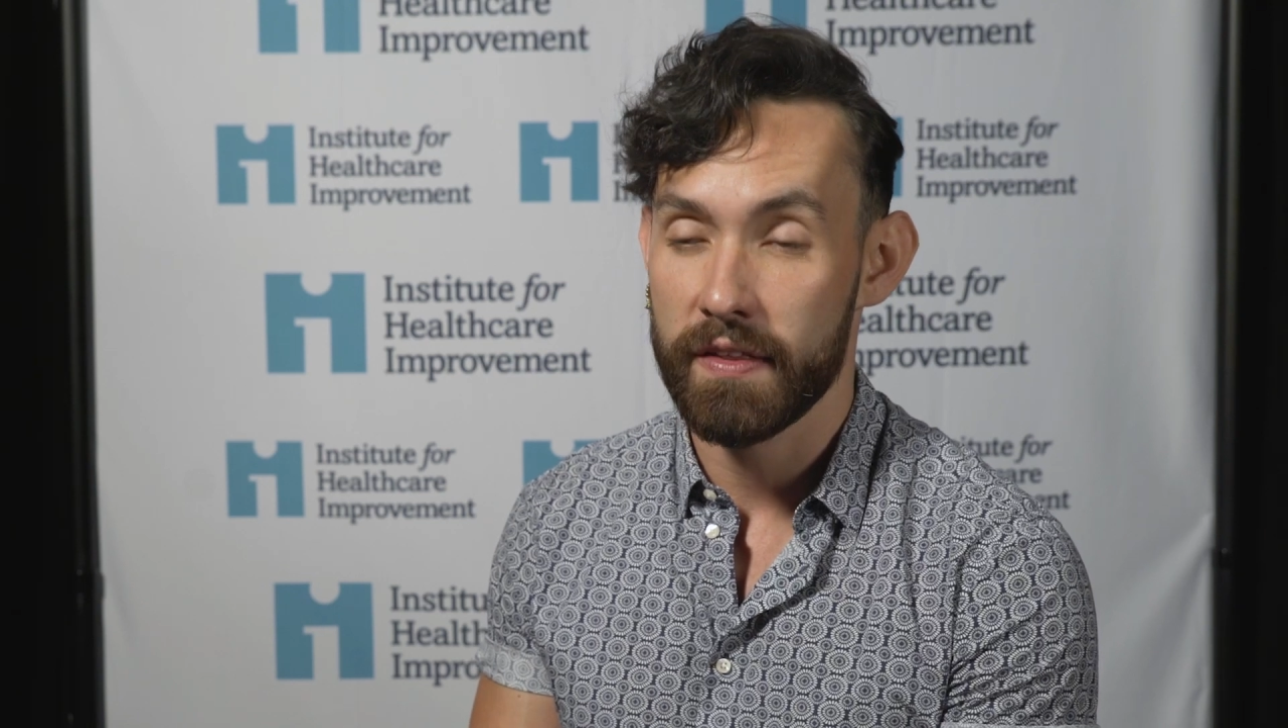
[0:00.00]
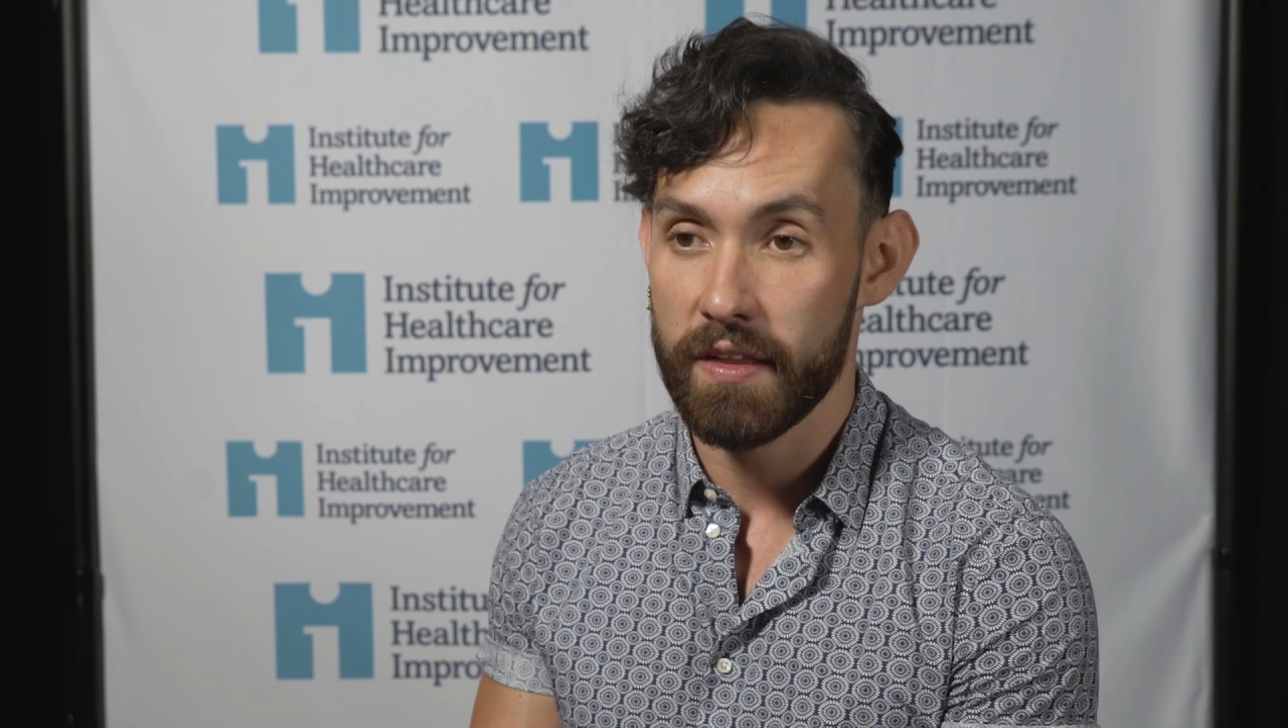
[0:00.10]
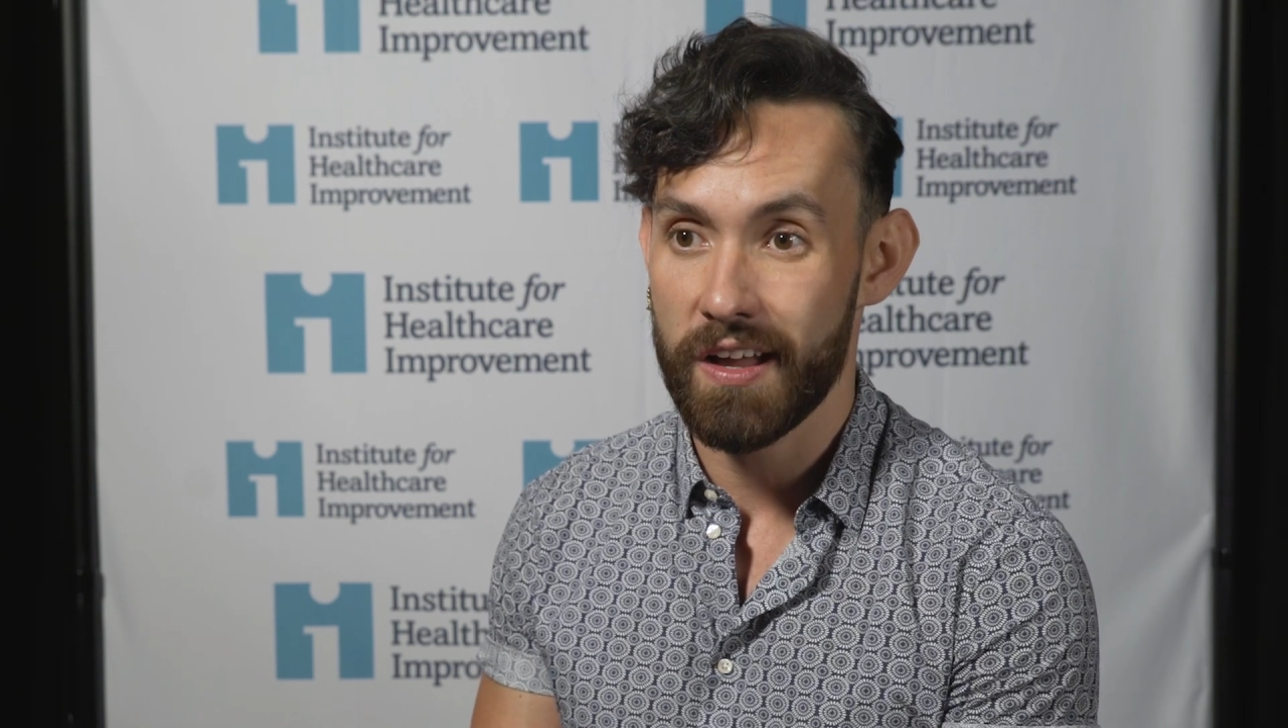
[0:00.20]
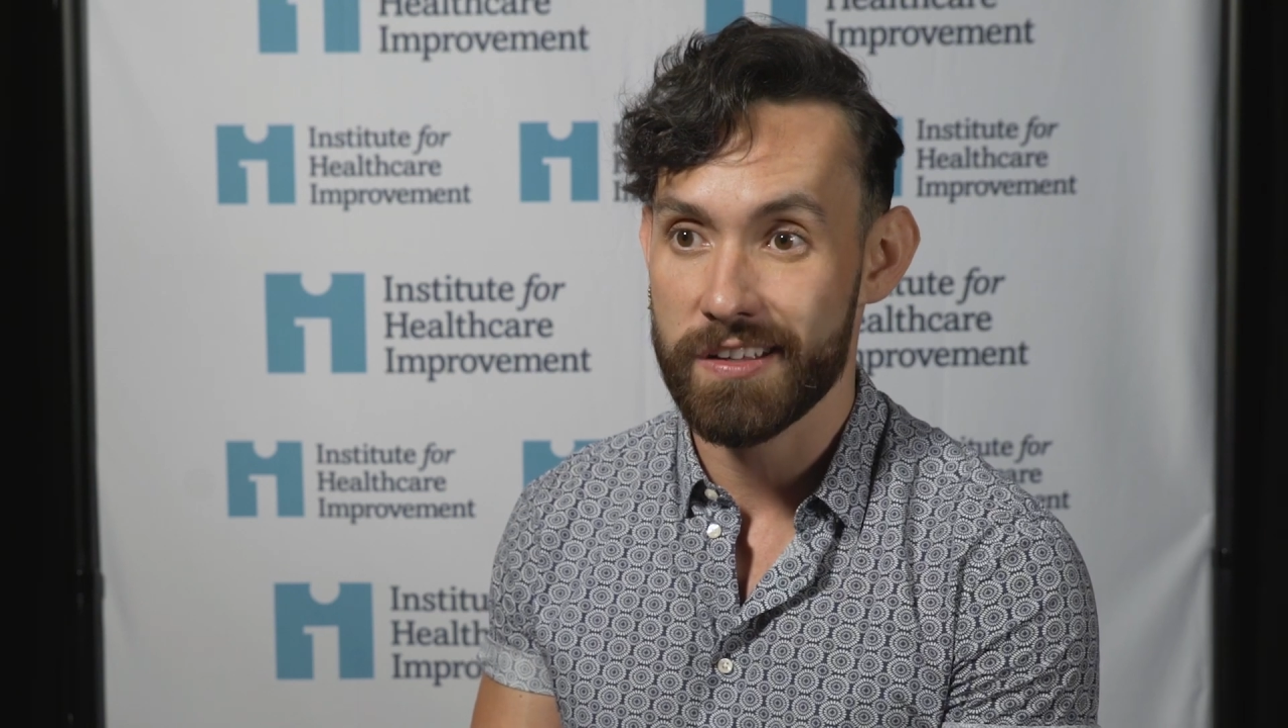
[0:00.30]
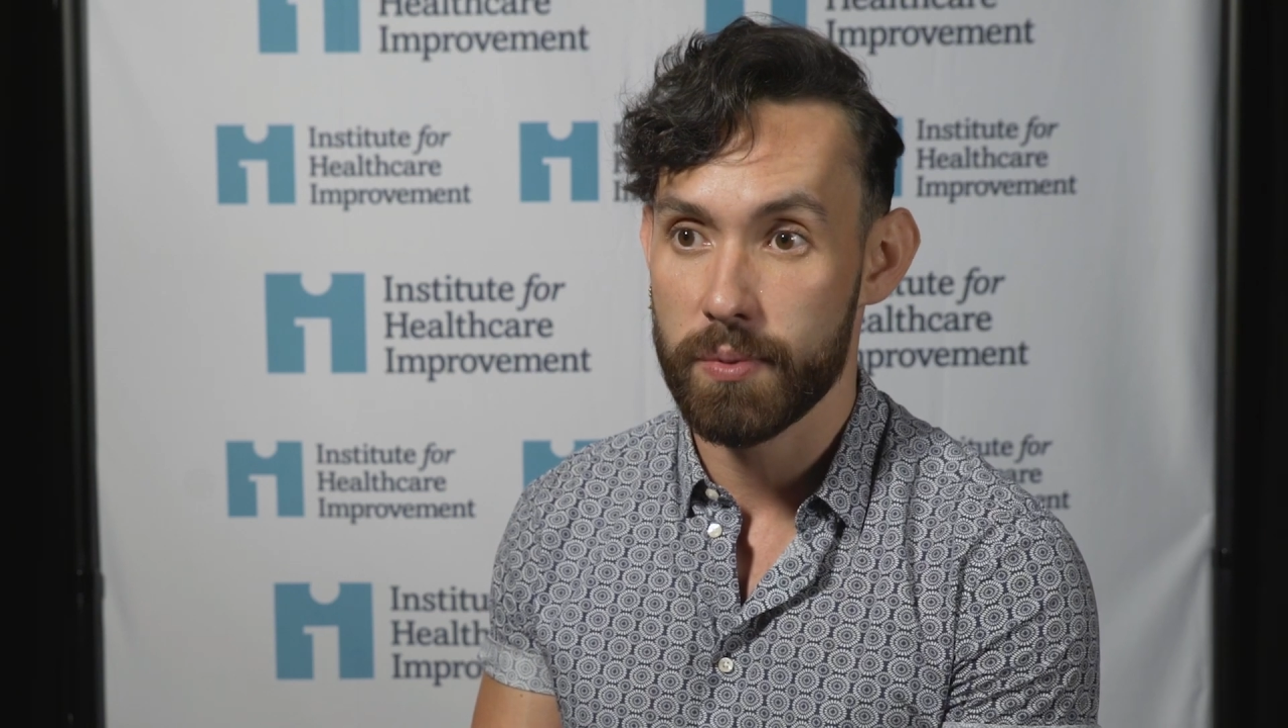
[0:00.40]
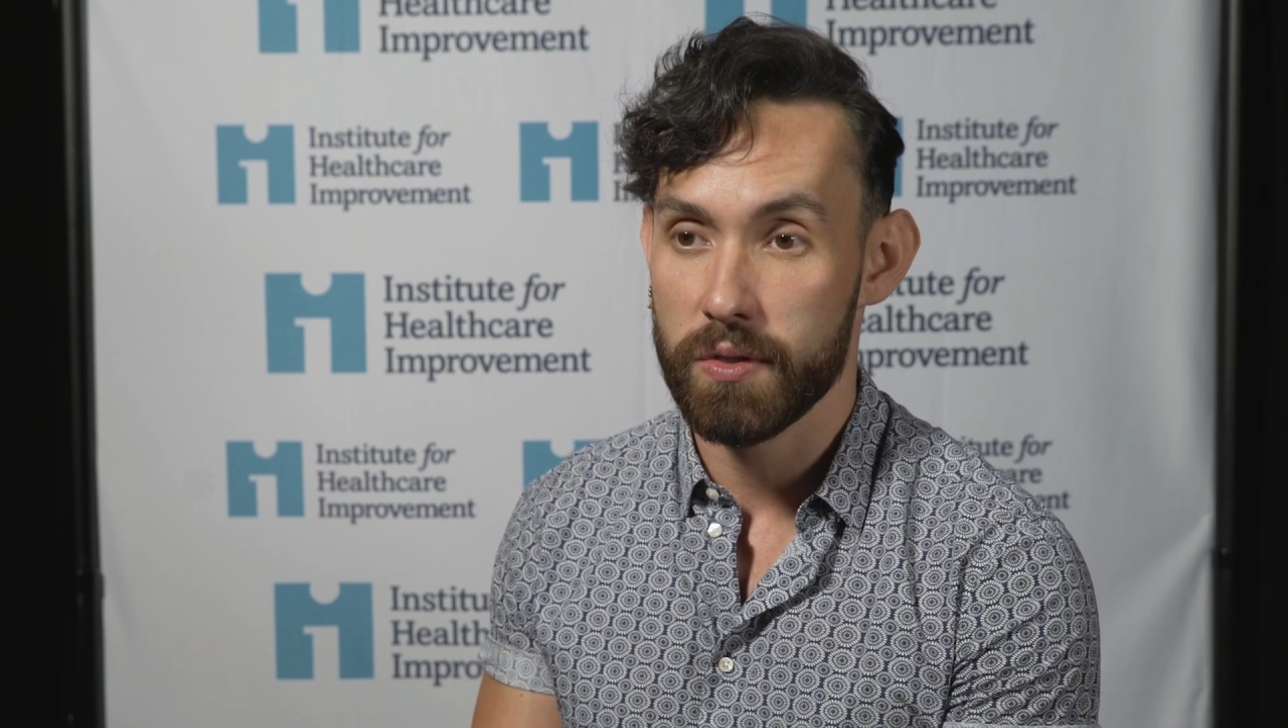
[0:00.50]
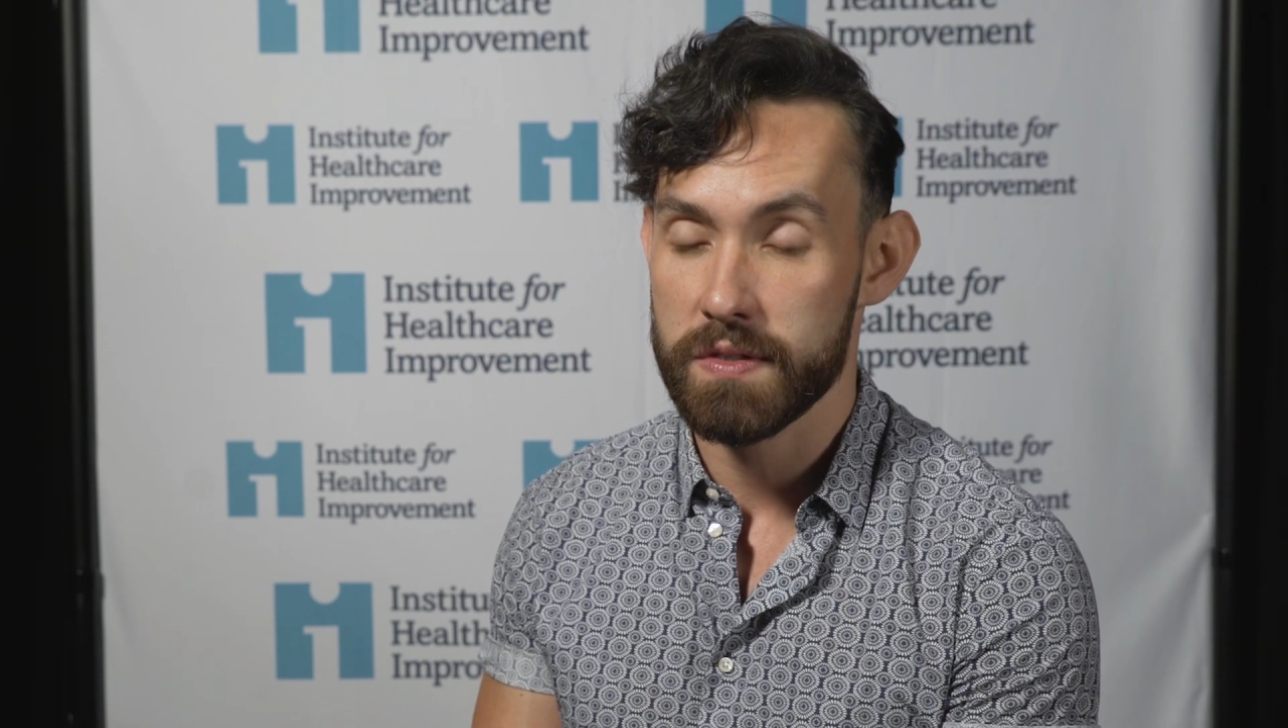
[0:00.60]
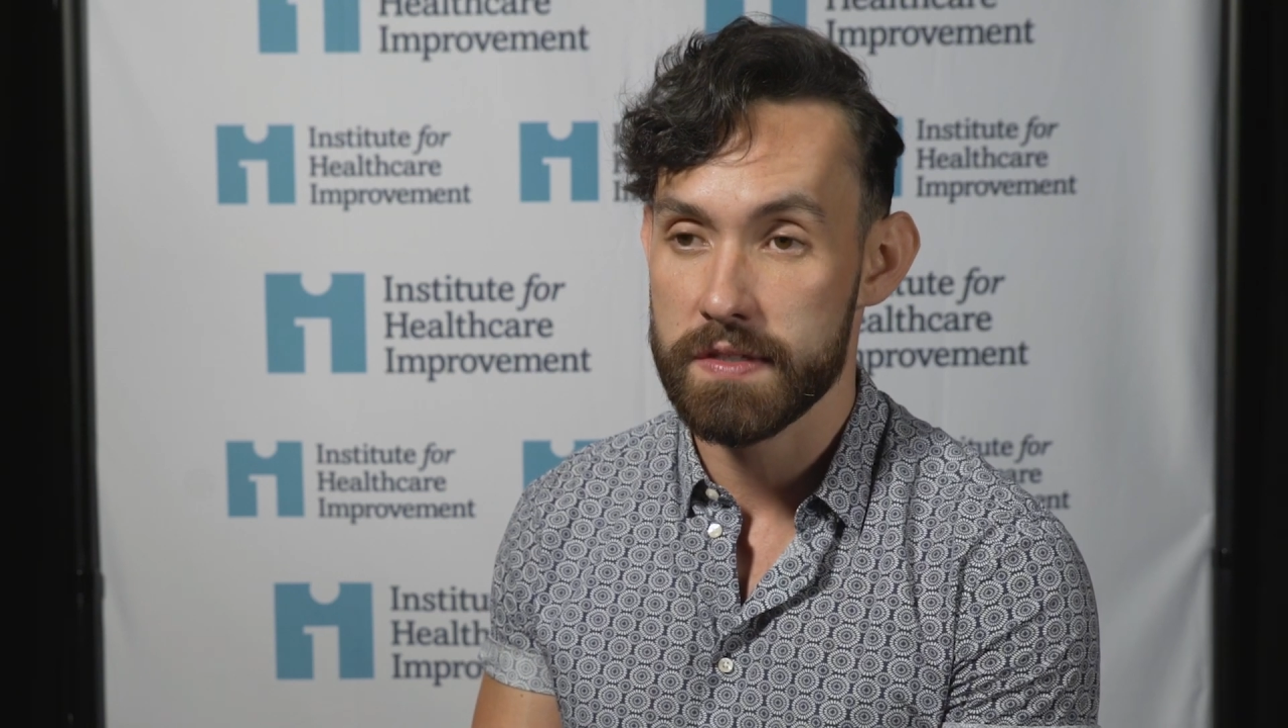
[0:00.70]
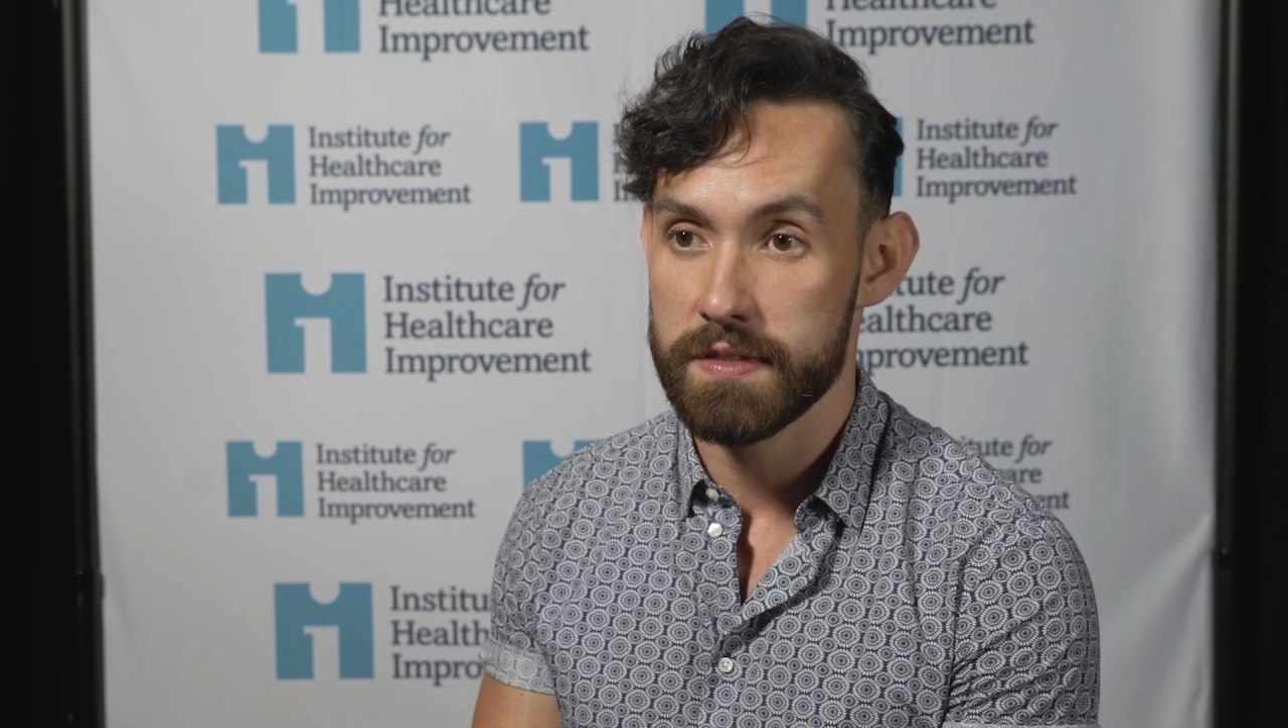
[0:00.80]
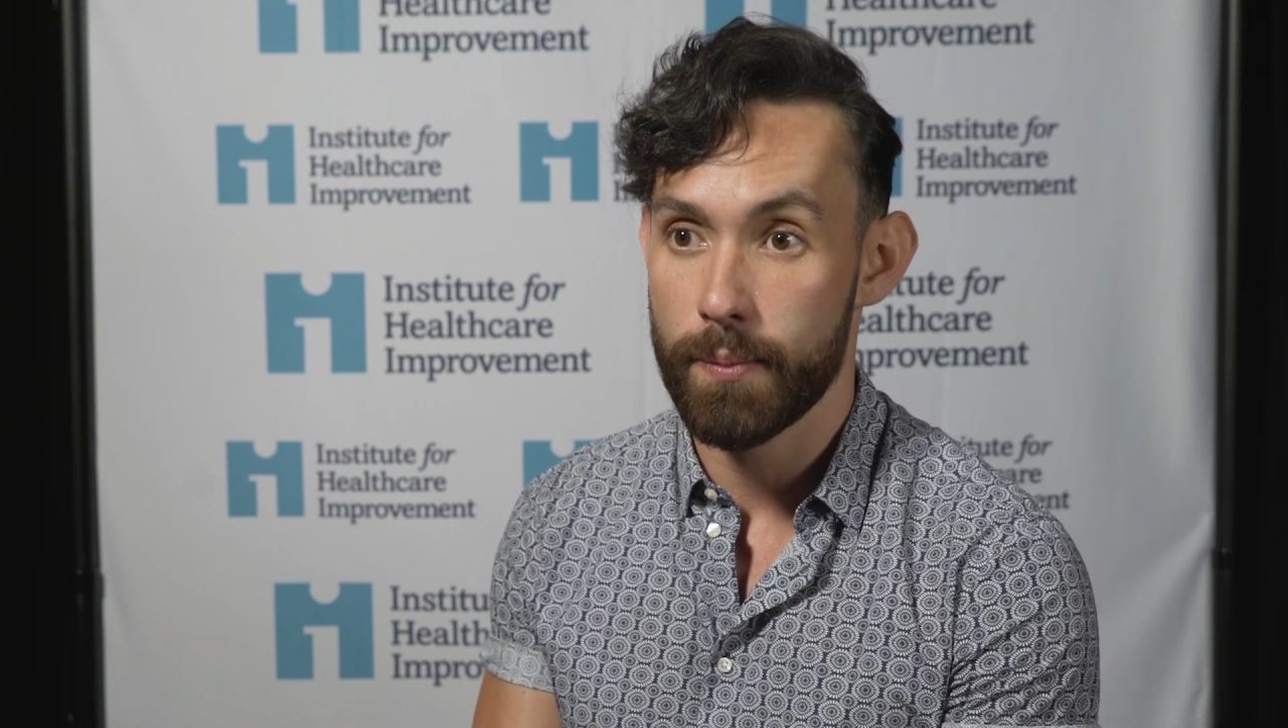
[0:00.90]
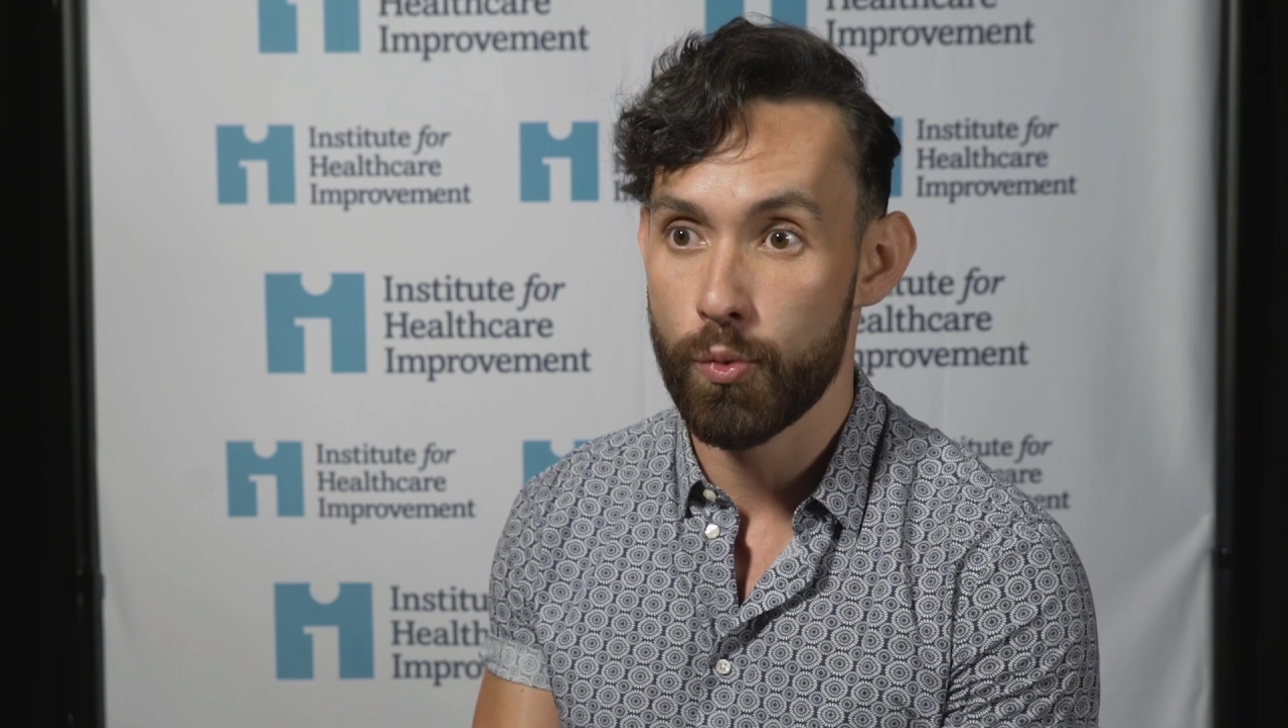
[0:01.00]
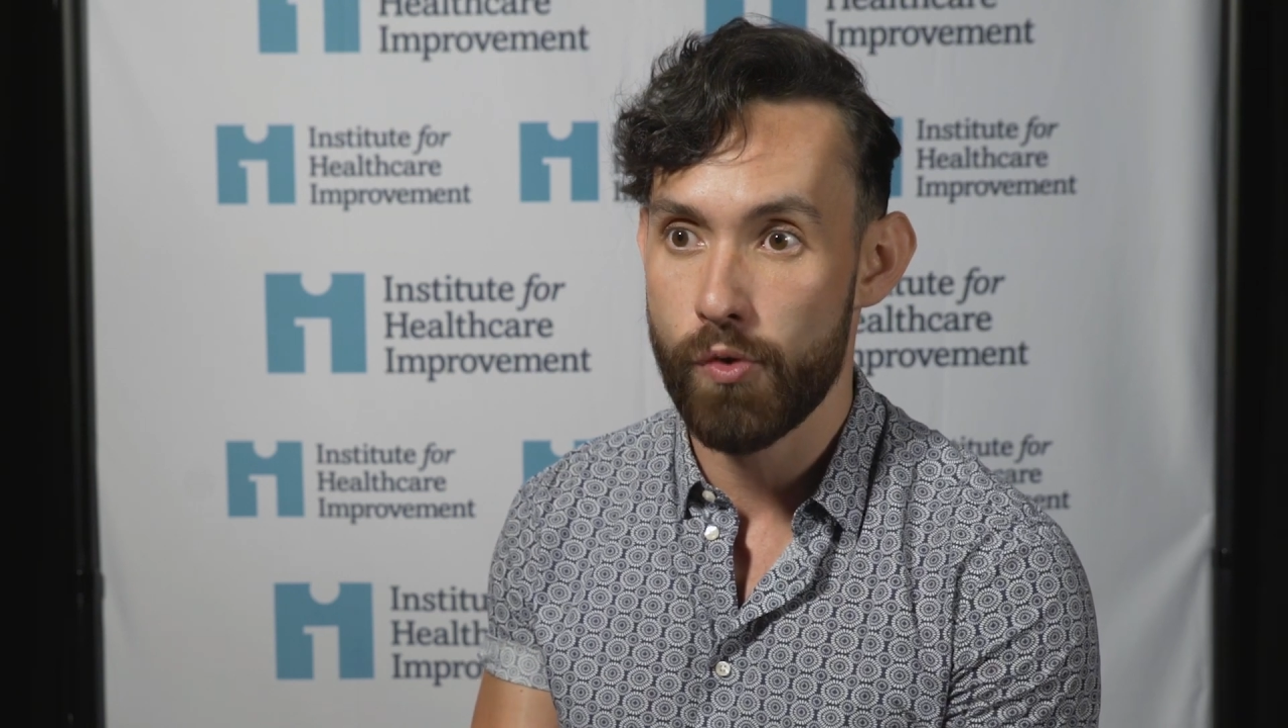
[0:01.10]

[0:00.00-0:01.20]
in the hospital system